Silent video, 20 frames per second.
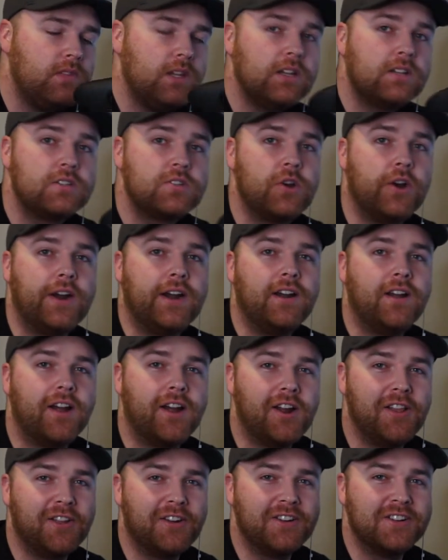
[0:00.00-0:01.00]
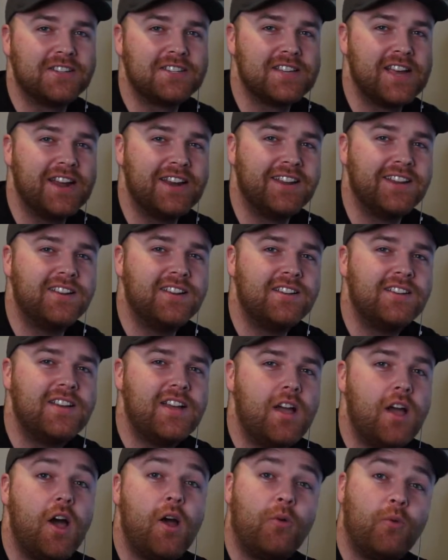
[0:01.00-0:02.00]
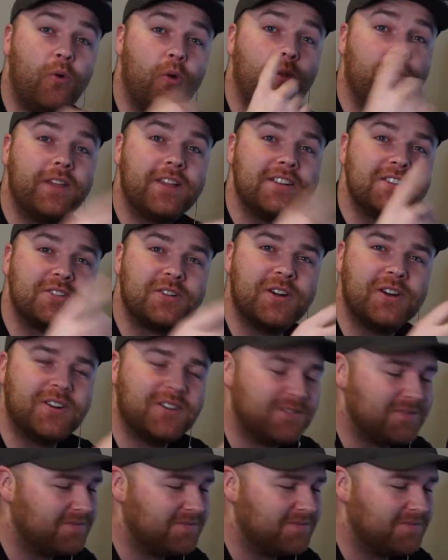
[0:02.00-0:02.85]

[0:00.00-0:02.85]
Sorry, I got a little excited. Roll the intro.